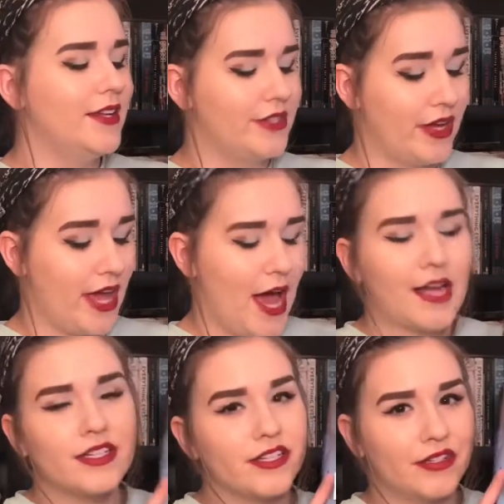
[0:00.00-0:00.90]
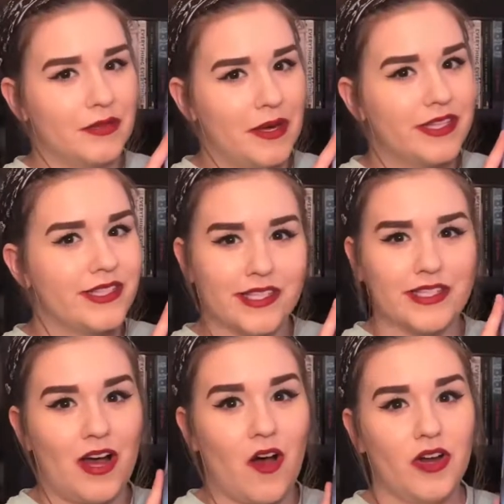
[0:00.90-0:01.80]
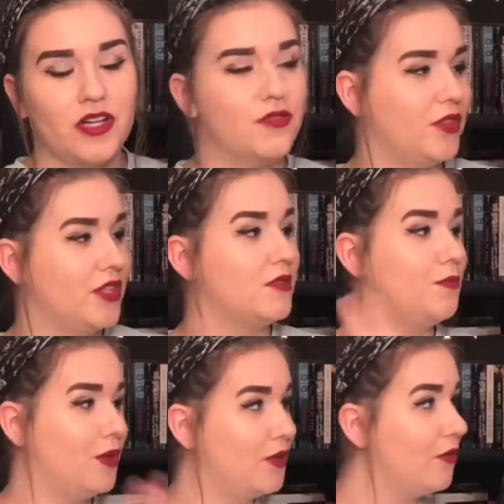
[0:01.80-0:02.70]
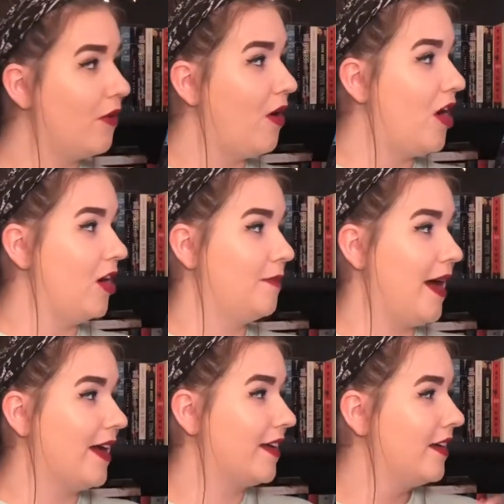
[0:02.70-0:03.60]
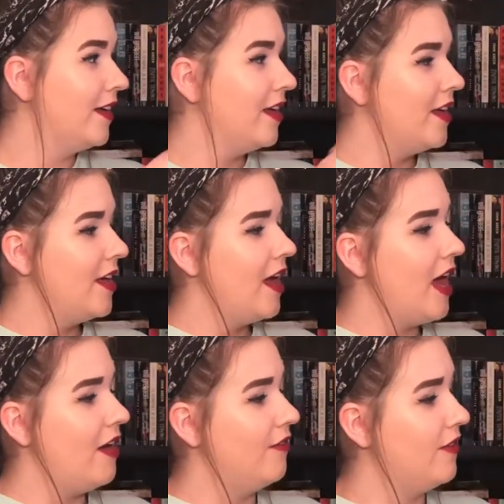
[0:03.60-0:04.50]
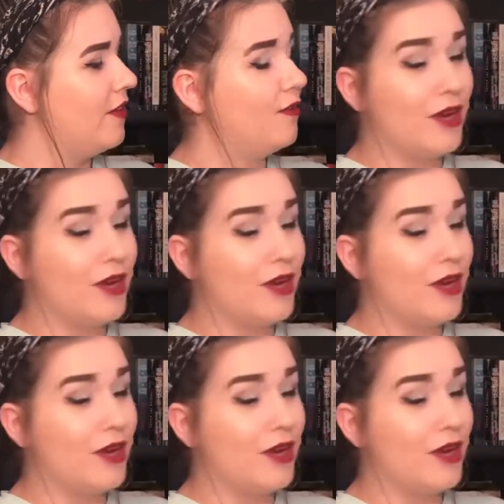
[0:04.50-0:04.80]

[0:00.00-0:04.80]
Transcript: So I actually only paid $6 for this beautiful hardback of